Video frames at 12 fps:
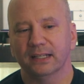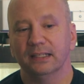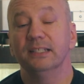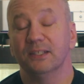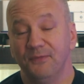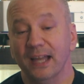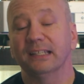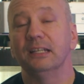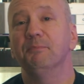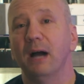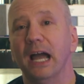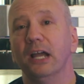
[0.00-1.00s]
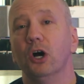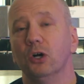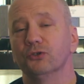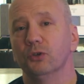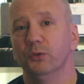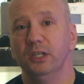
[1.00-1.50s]
is affected by
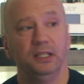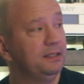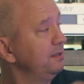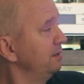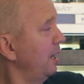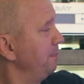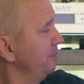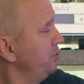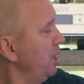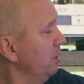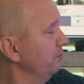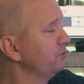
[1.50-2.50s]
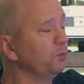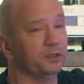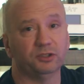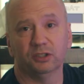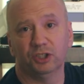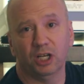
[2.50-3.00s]
also the type of shelves.
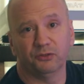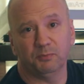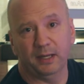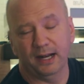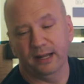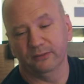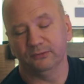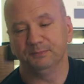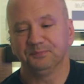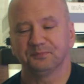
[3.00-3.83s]
What's the shelves made out of?